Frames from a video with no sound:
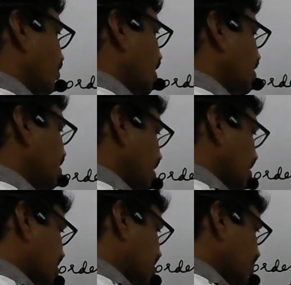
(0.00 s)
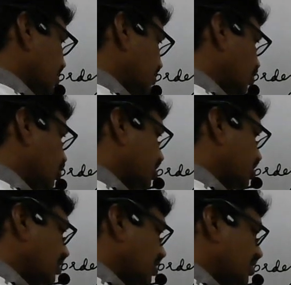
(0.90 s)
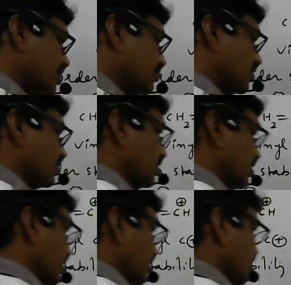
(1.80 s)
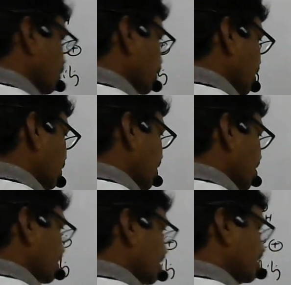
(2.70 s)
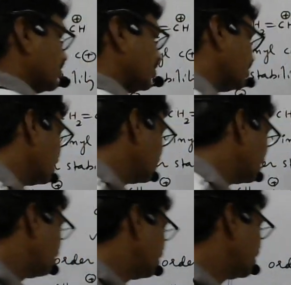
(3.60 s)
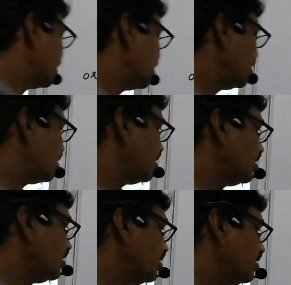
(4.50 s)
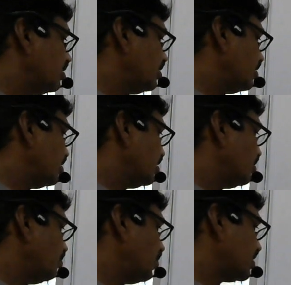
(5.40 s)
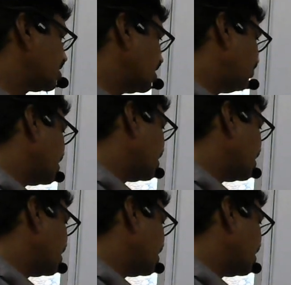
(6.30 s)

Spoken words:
is like this. This is more stable than this one. This is more stable than this one because here plus I effect